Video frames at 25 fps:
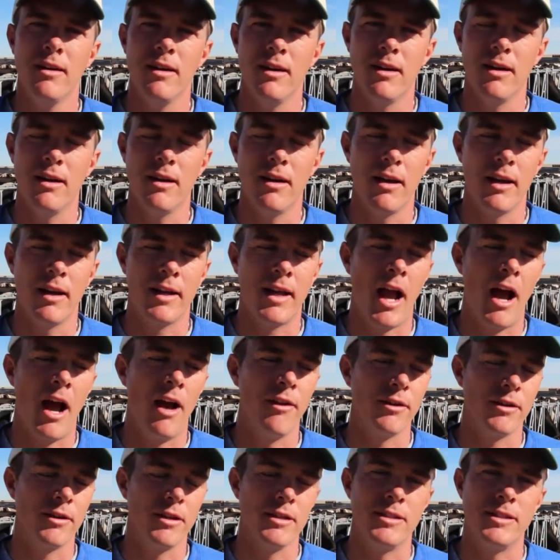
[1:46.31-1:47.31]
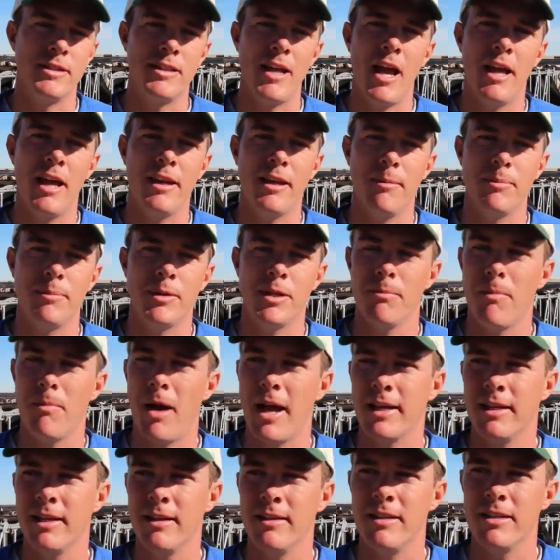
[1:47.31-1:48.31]
a cow that could stand up to
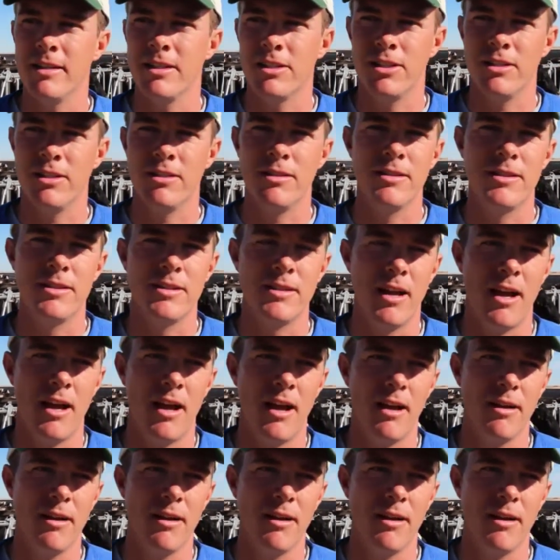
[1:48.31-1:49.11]
my conditions.